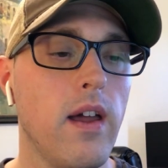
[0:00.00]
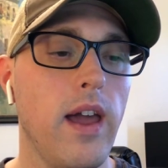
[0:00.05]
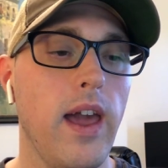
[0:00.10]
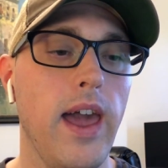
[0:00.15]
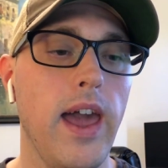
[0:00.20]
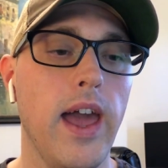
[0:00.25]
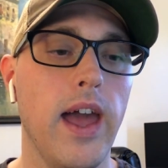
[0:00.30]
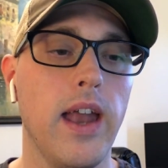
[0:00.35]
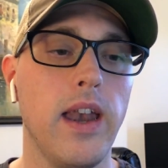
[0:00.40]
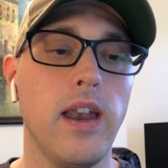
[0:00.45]

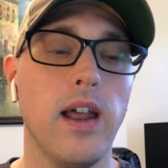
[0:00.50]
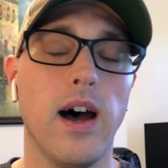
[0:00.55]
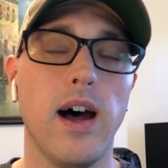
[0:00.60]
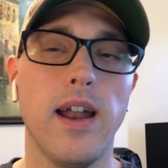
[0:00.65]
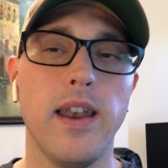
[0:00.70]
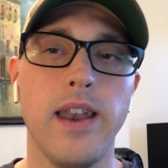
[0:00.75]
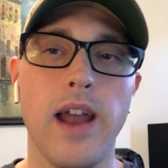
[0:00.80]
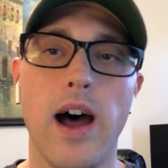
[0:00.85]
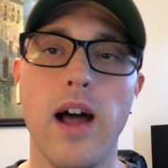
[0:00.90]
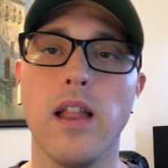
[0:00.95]
and
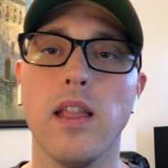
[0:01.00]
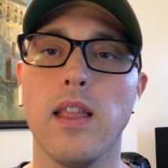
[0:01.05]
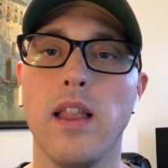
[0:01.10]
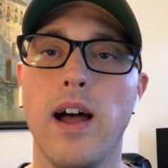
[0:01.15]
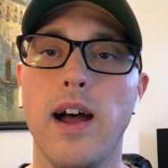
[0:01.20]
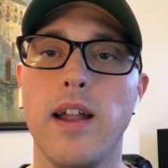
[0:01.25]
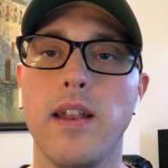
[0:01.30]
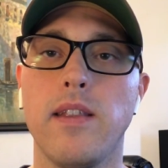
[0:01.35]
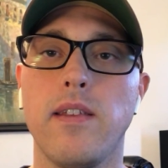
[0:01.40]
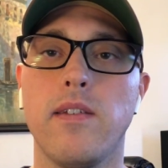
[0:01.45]
not
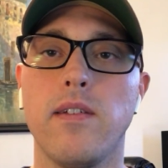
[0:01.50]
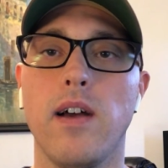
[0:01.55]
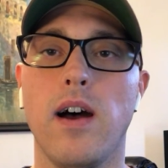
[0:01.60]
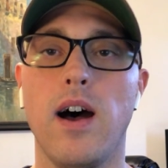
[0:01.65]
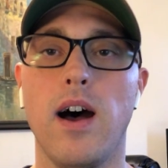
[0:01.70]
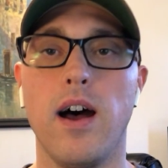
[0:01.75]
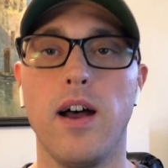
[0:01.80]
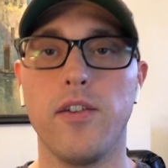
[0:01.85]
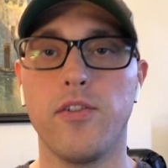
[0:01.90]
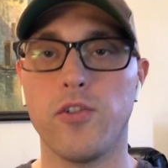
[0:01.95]
let
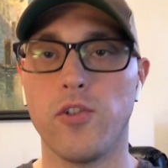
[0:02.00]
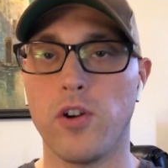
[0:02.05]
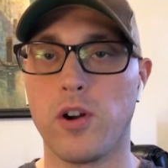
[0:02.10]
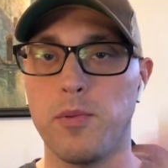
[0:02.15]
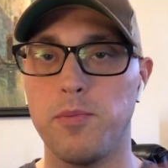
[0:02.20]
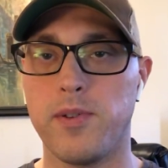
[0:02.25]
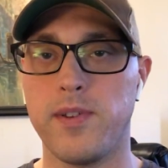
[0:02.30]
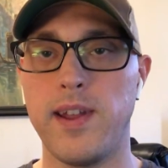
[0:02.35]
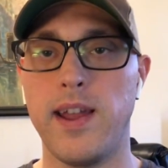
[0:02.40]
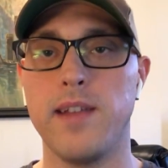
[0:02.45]

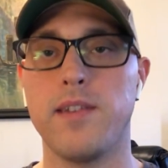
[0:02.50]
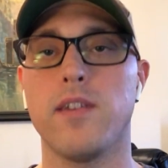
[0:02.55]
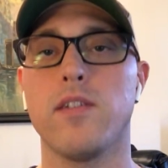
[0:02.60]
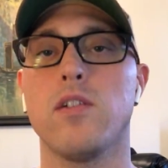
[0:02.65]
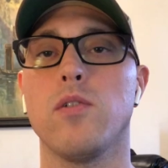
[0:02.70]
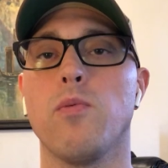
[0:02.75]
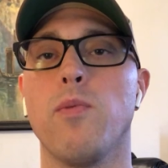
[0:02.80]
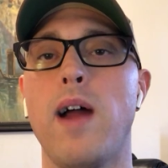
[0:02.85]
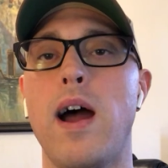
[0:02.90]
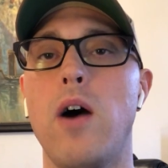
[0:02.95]

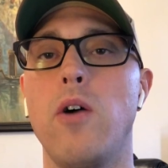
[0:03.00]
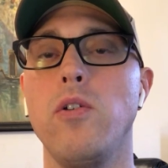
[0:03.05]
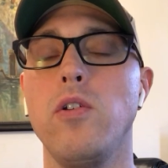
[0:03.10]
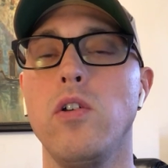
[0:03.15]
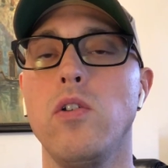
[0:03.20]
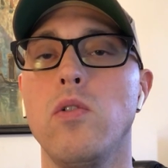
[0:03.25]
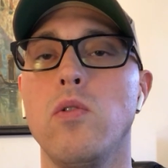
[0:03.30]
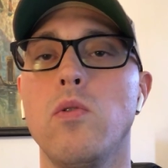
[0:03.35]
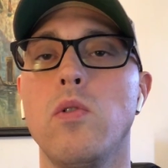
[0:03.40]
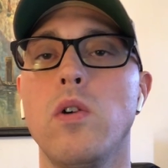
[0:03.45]
circumstances around
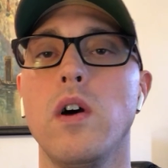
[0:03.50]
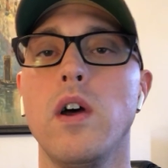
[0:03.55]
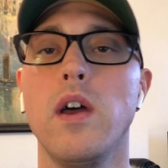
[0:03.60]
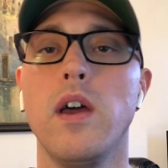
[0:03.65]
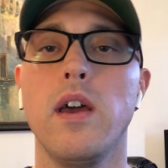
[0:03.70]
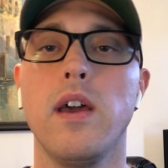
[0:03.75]
you